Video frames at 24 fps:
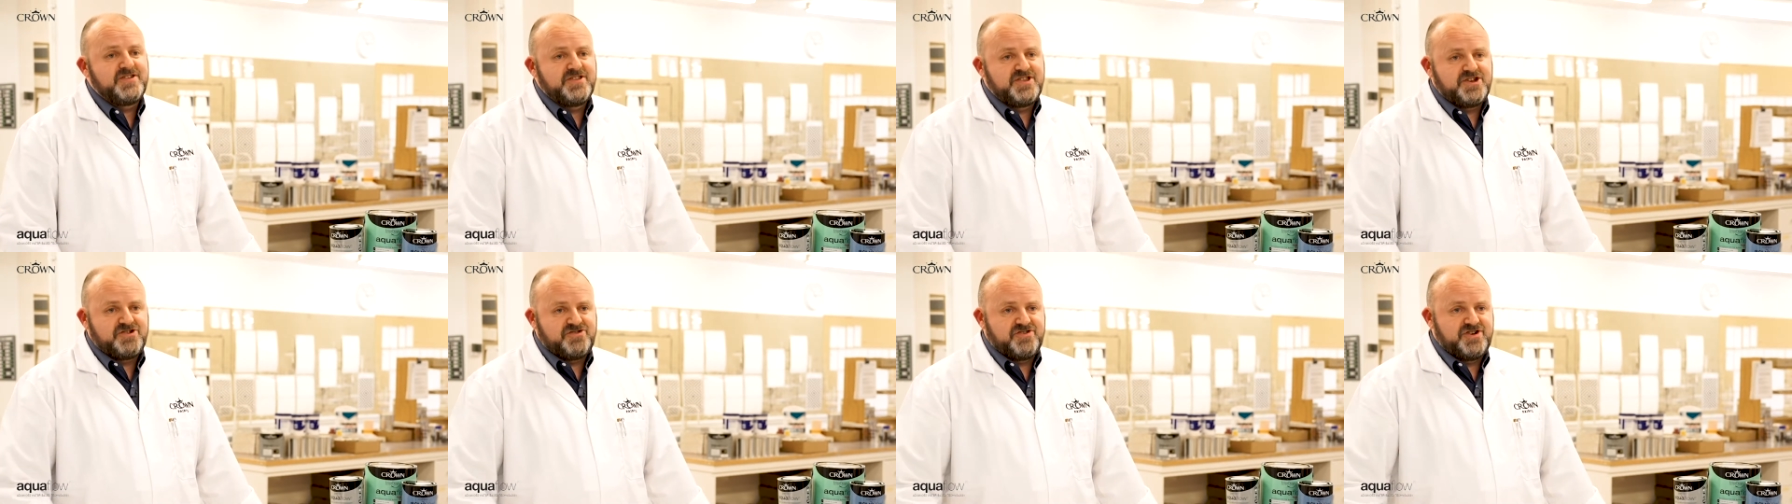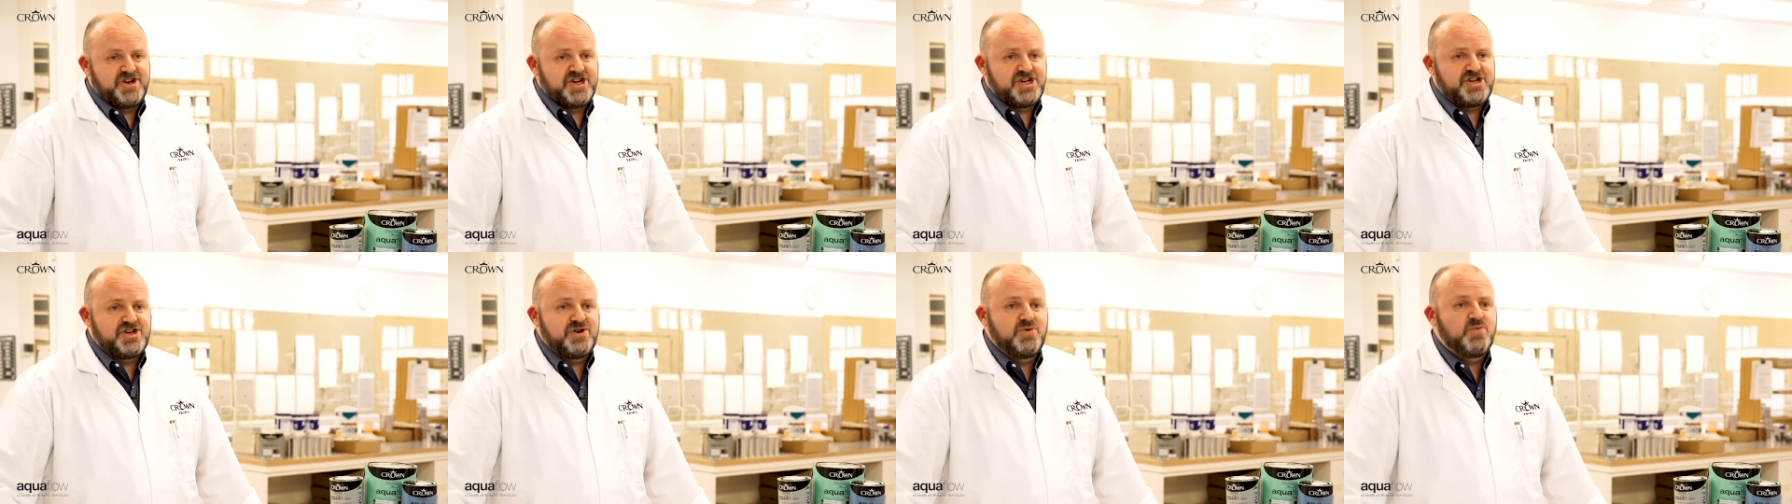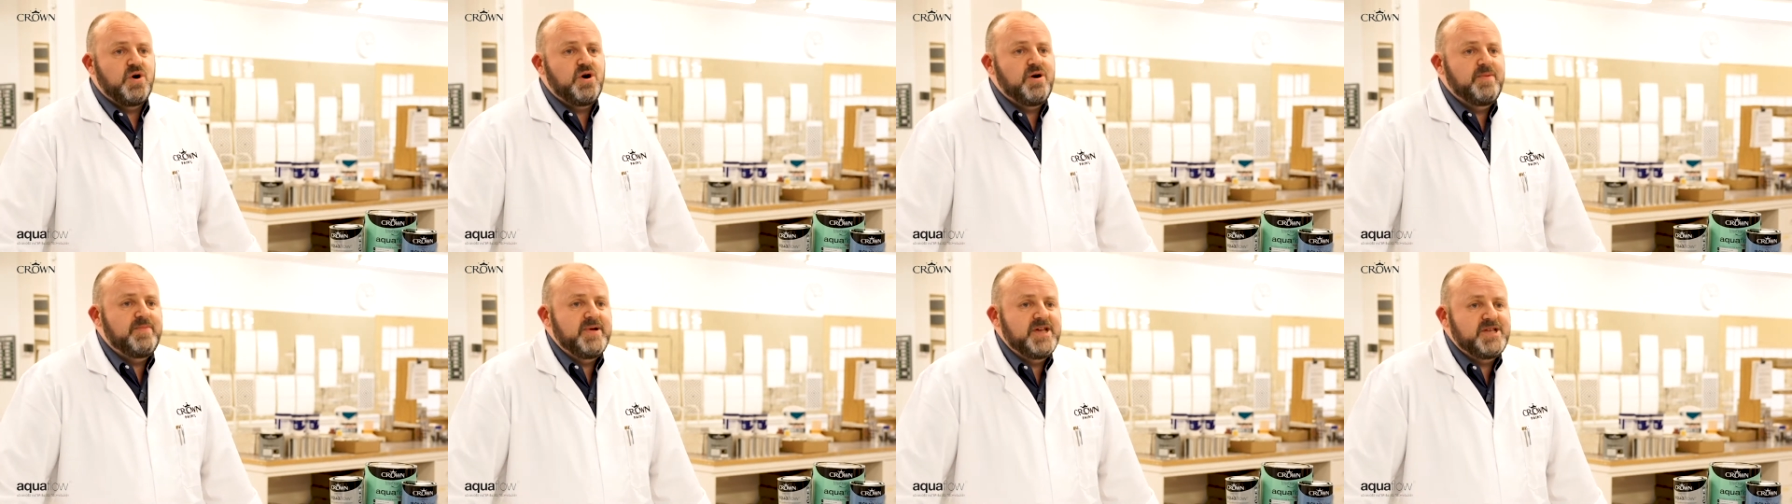the traditional
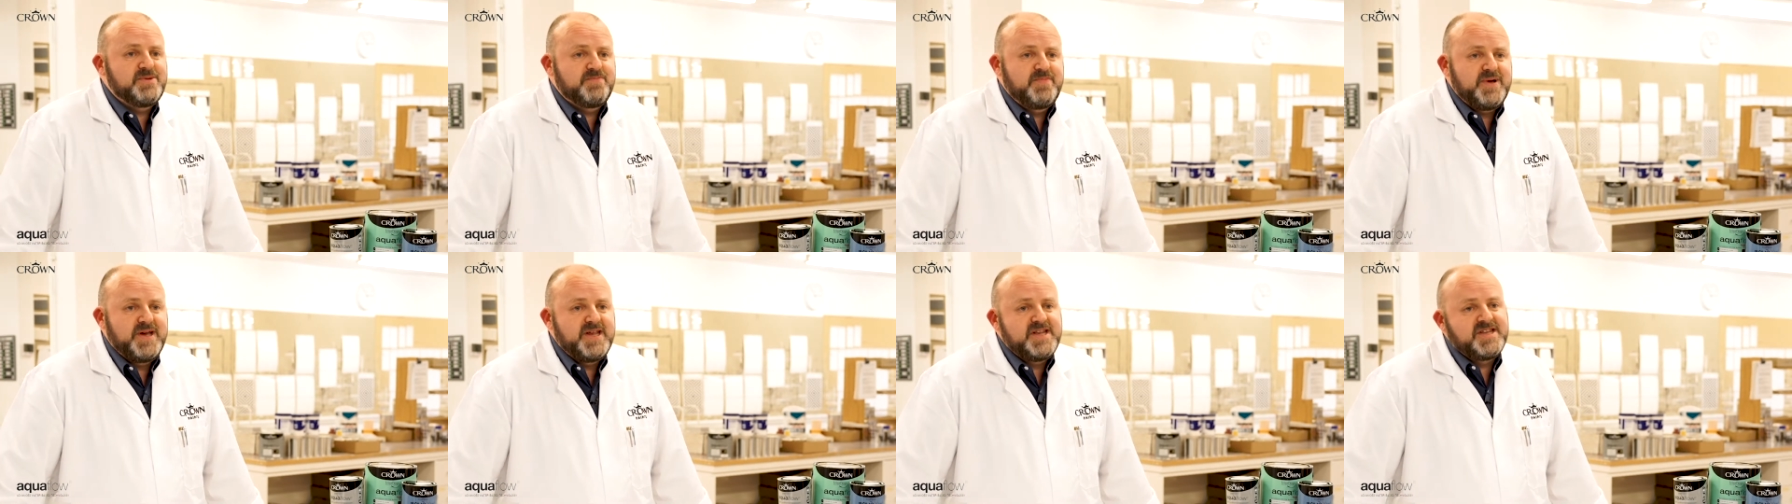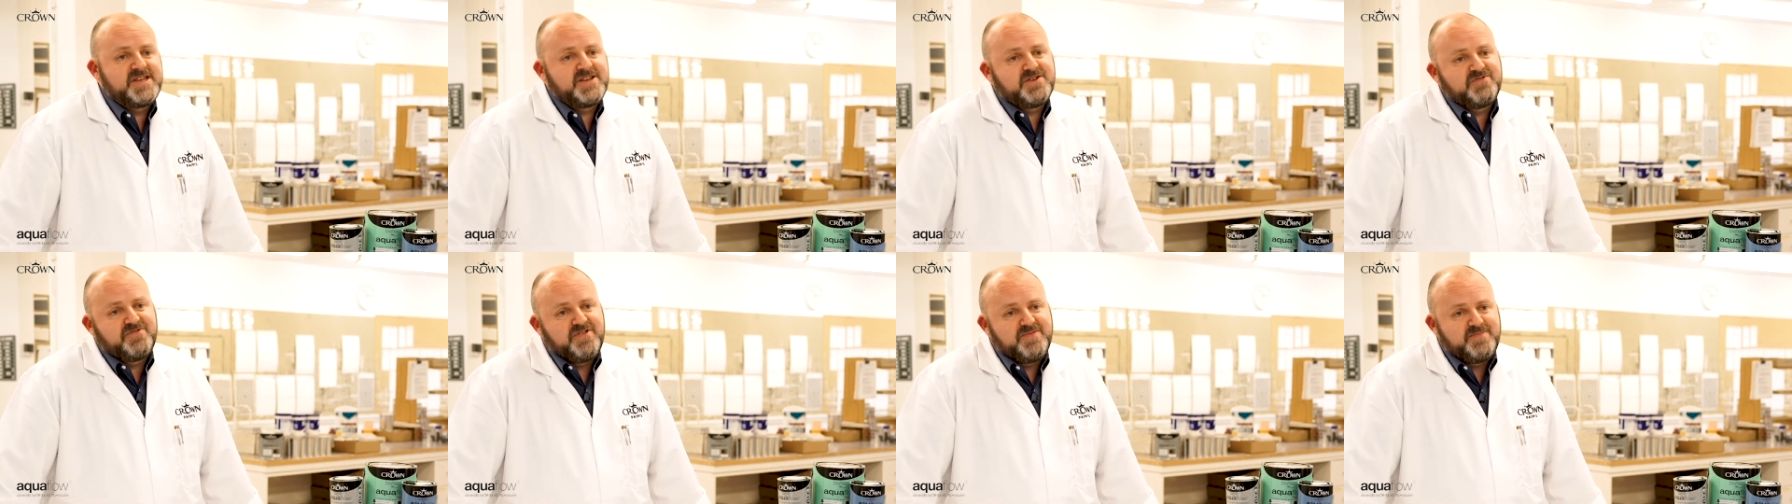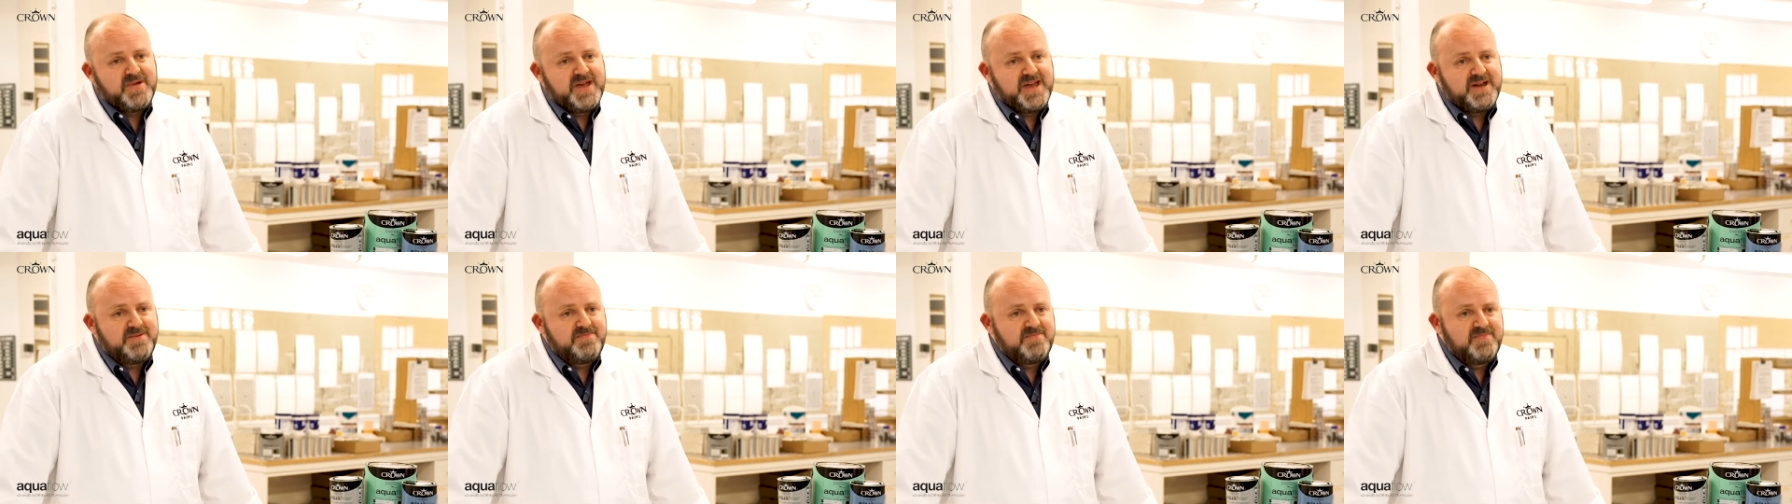water-based paints that we've
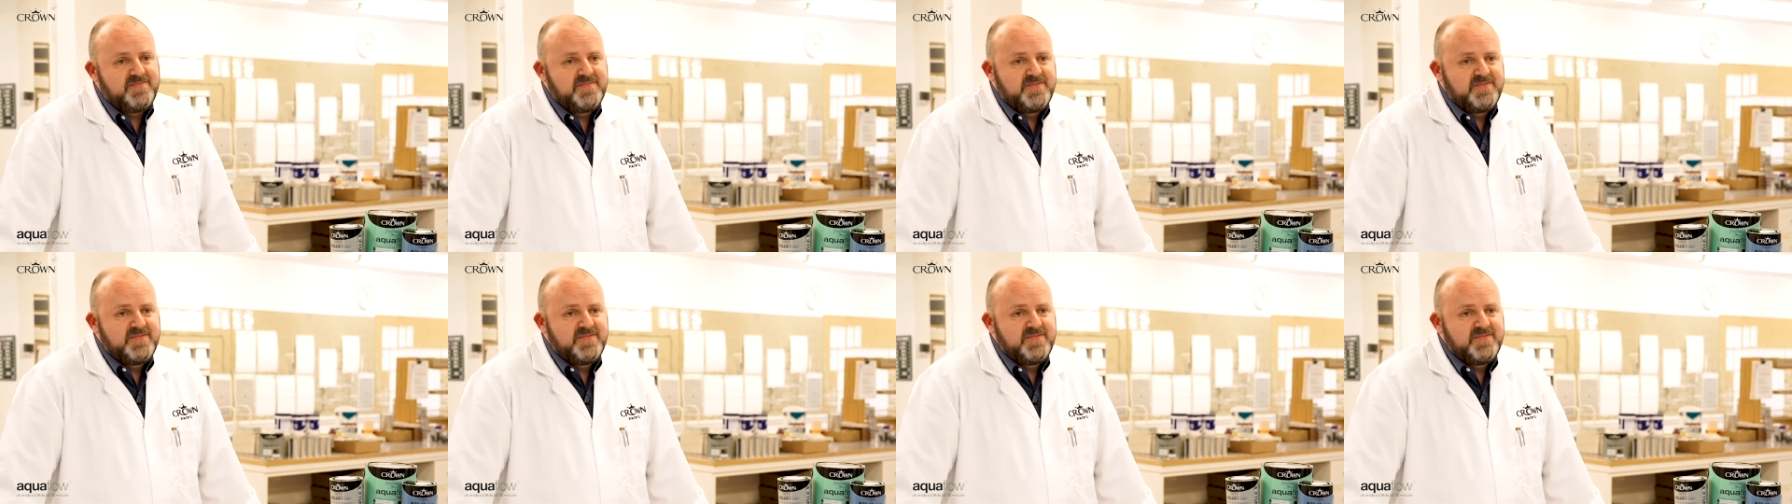made